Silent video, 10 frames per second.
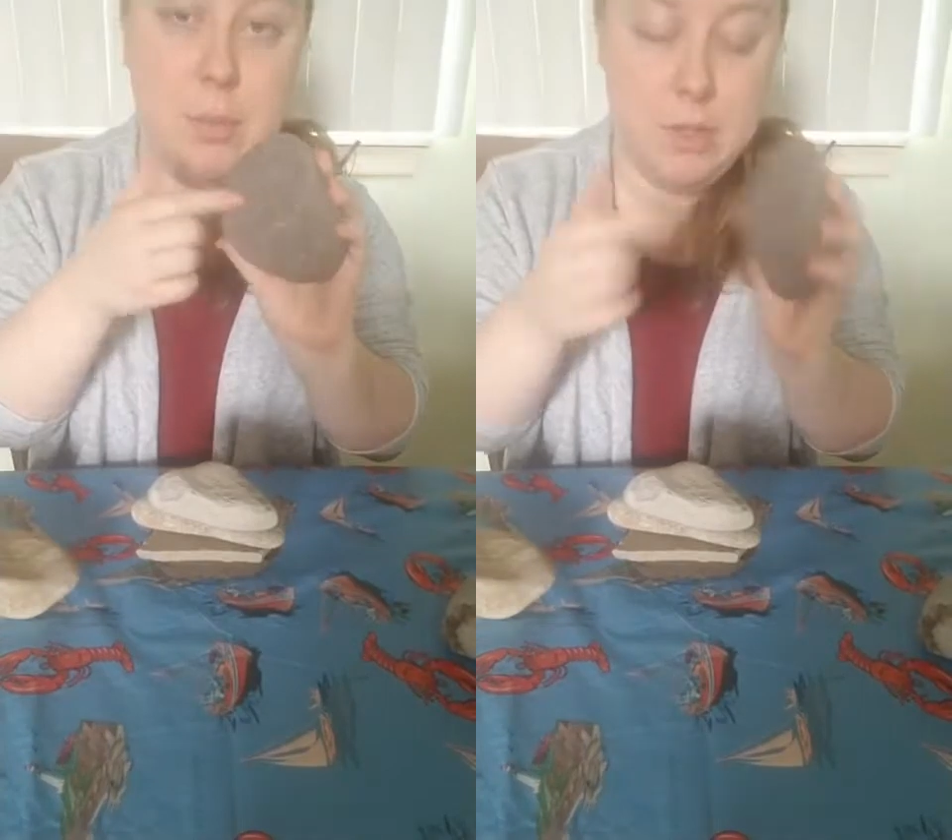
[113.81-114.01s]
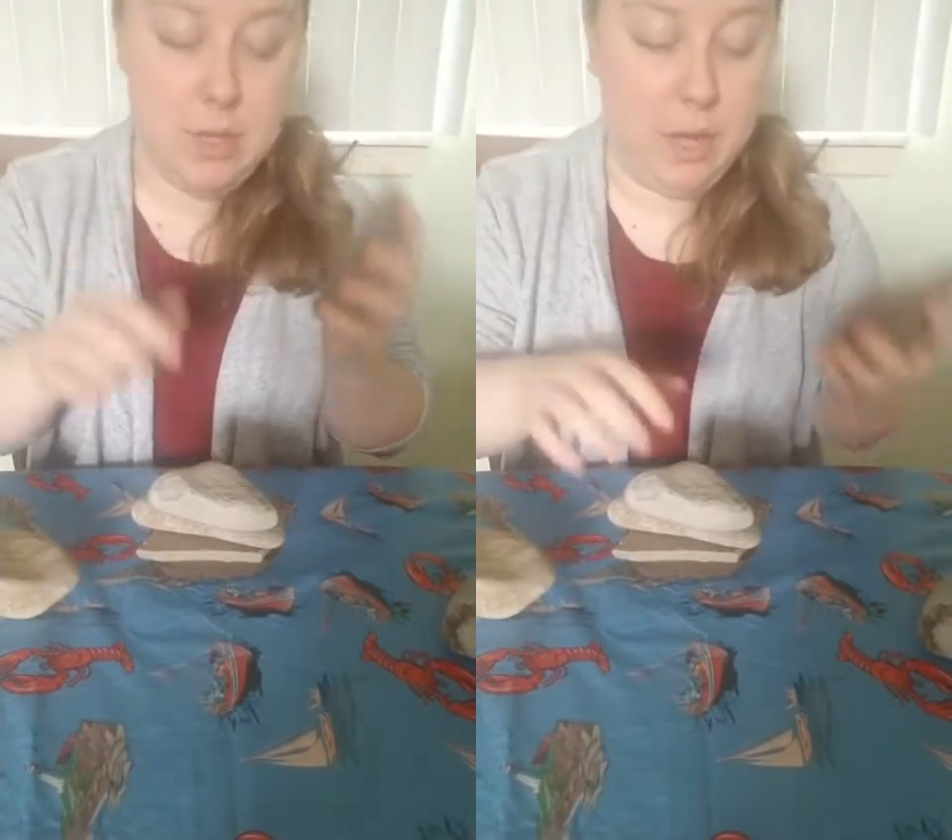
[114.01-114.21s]

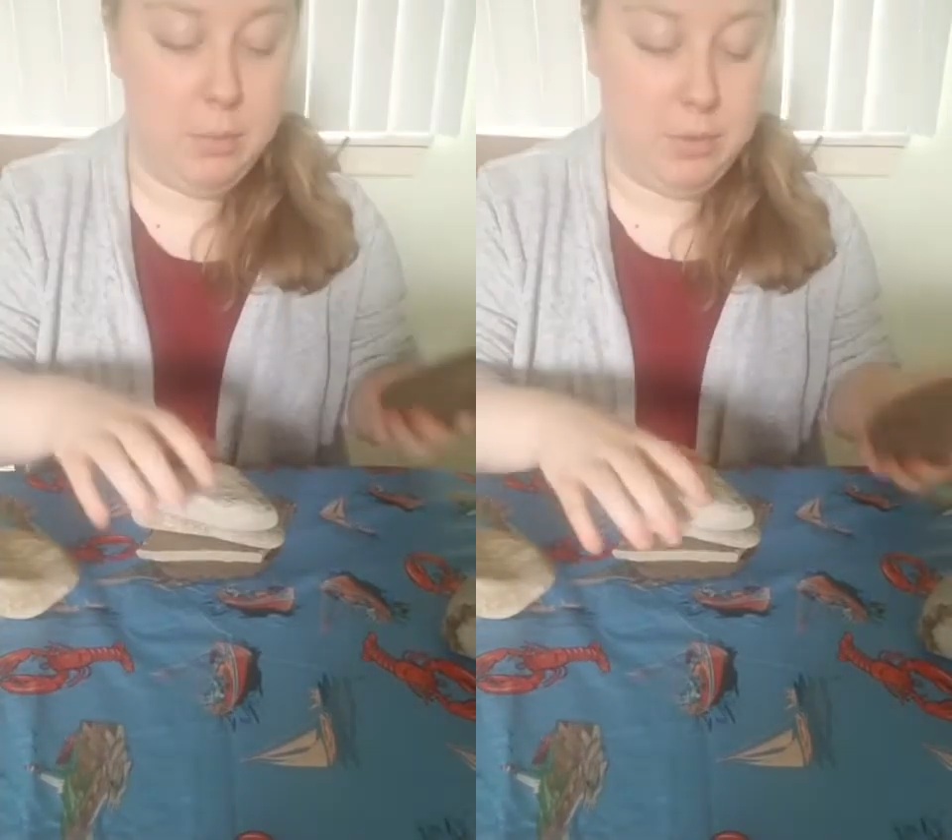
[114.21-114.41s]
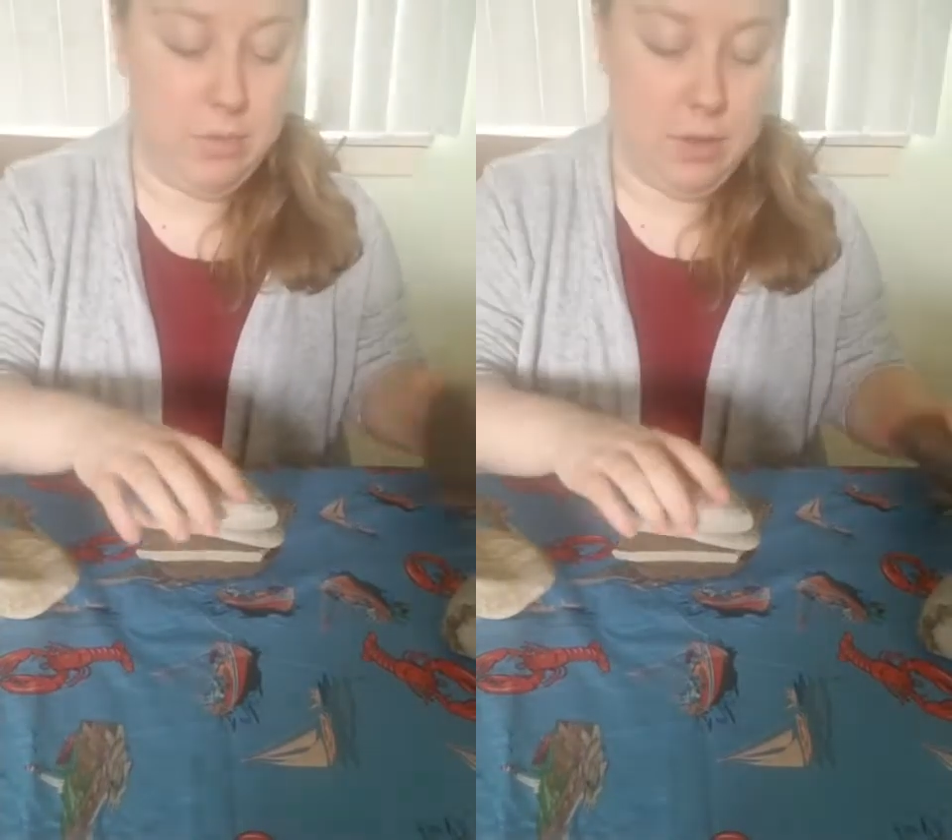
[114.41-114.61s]
so you got
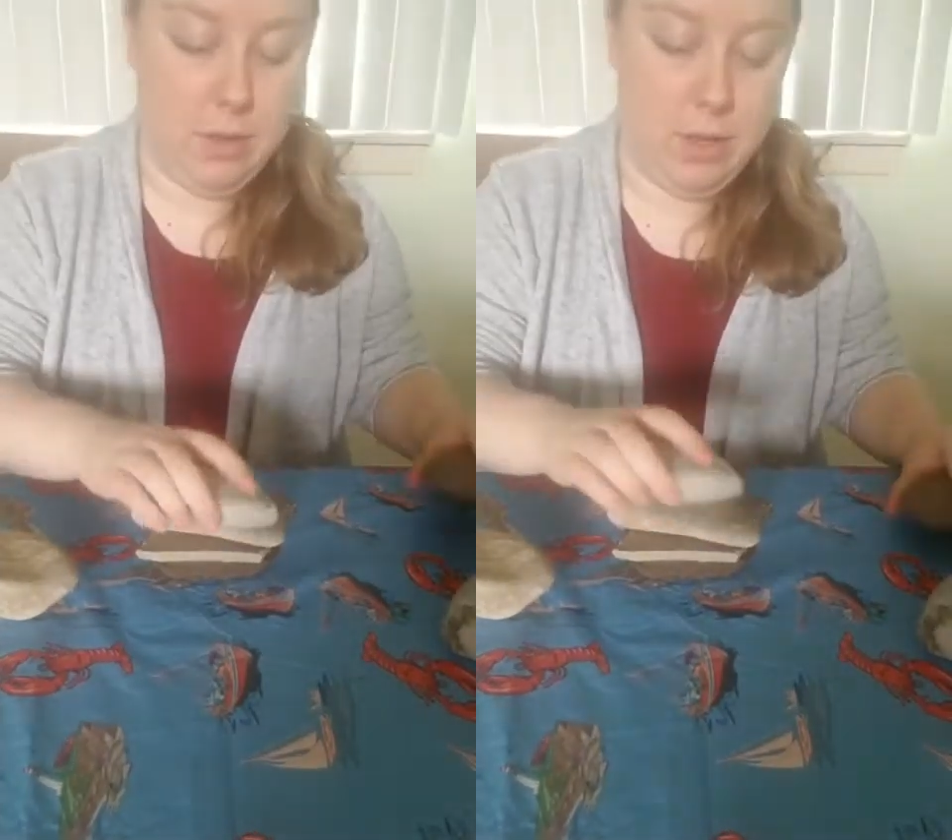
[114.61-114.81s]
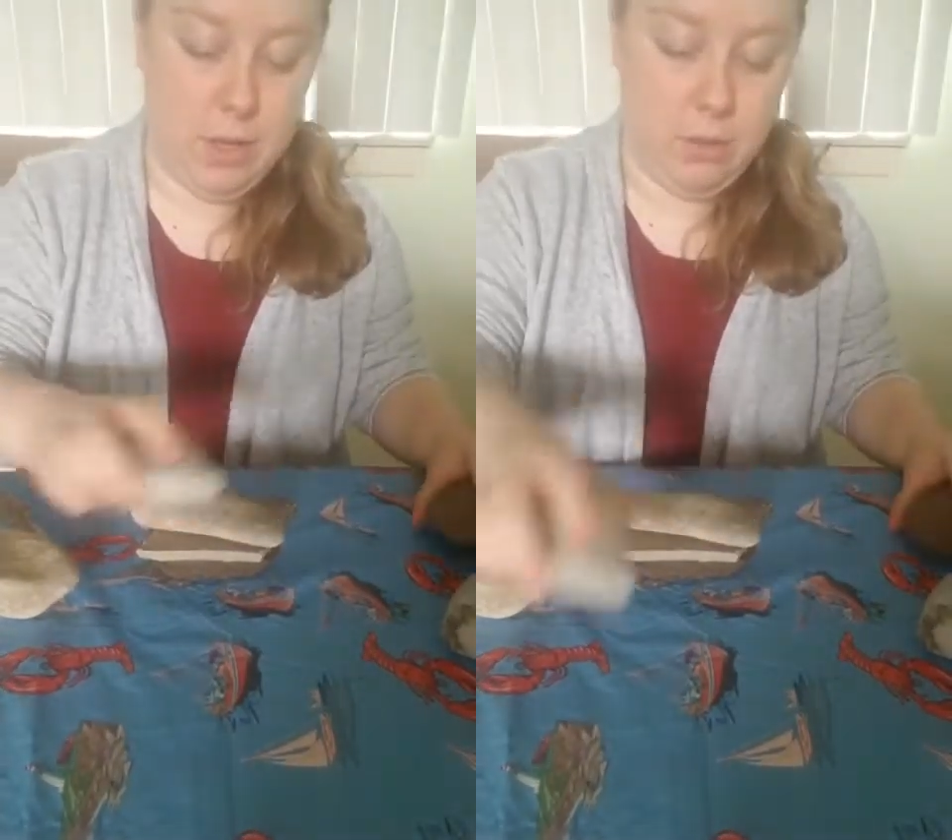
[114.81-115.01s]
to be
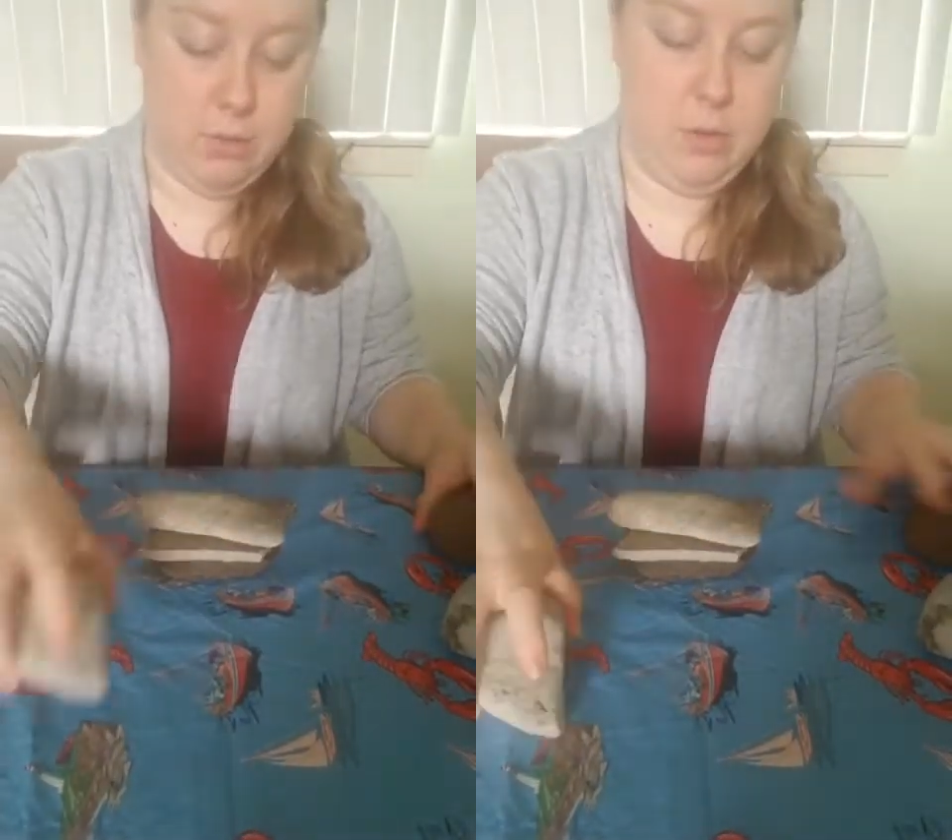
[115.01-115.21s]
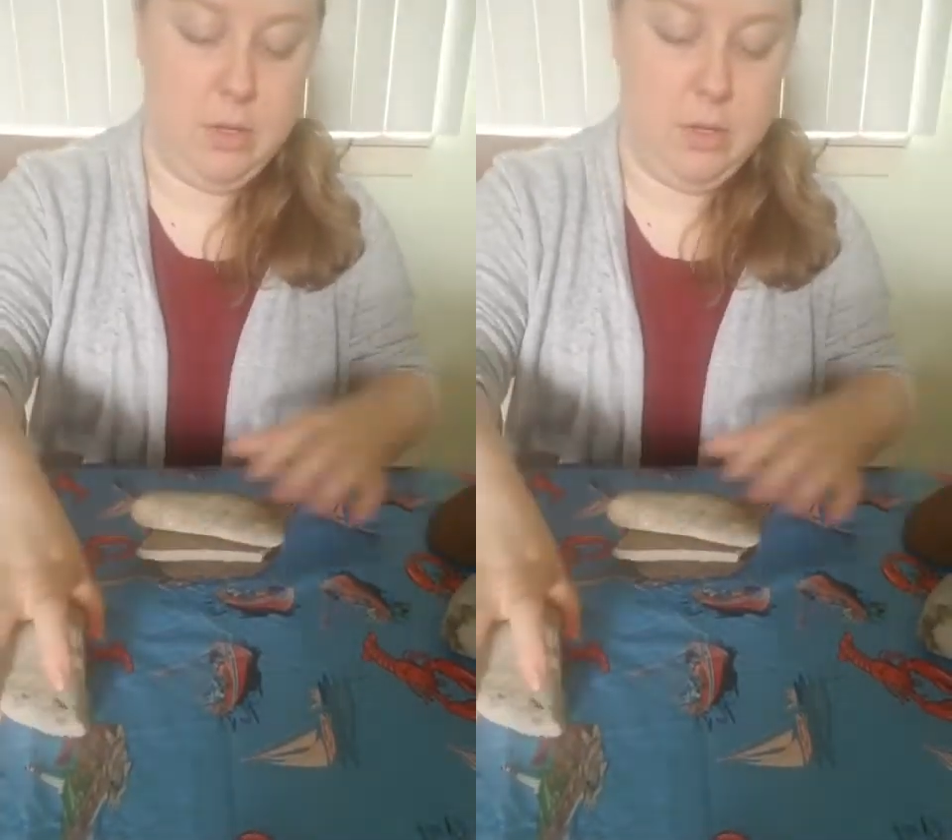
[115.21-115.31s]
very careful